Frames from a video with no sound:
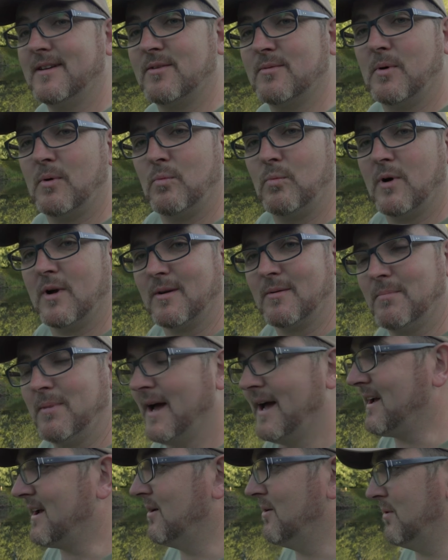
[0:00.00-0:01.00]
about 1
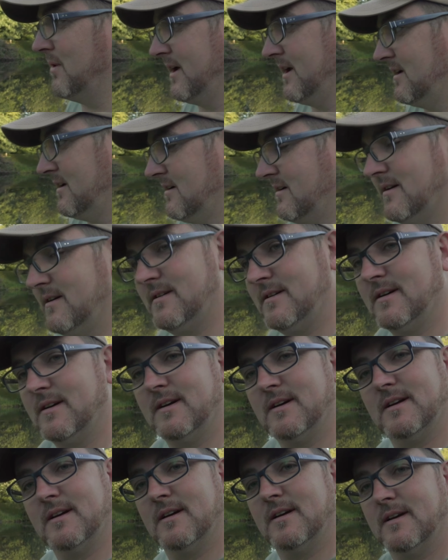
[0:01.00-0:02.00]
peg away.
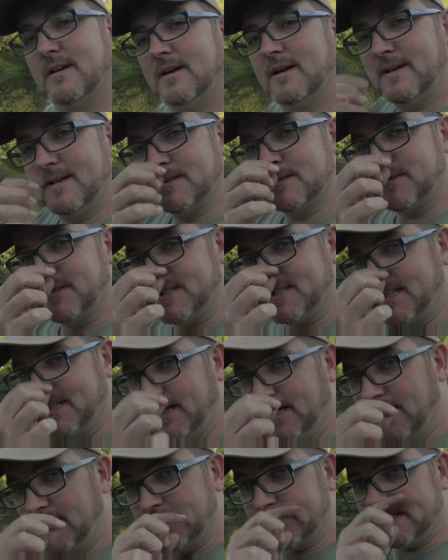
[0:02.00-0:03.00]
He's fishing
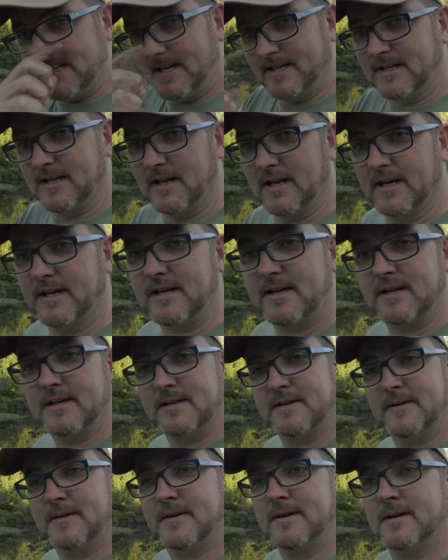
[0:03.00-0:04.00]
the other side of the
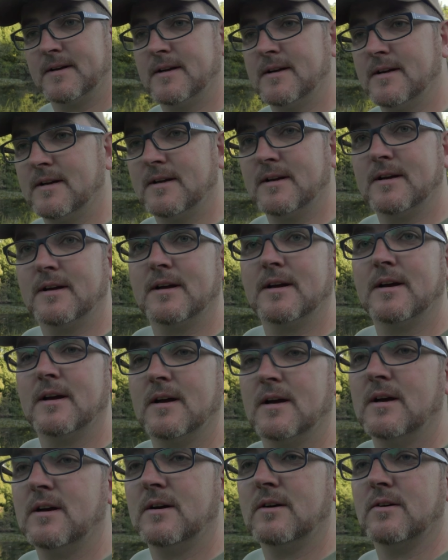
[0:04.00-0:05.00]
lake.
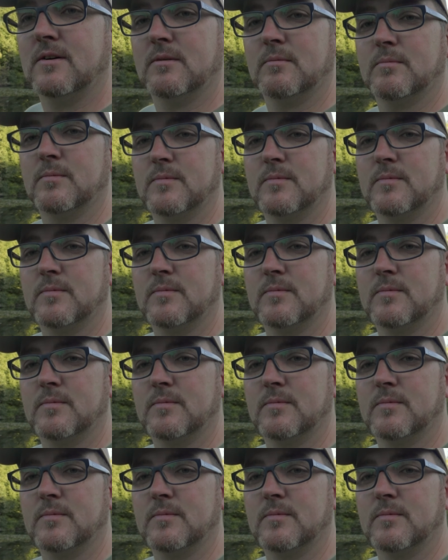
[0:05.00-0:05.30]
Oh,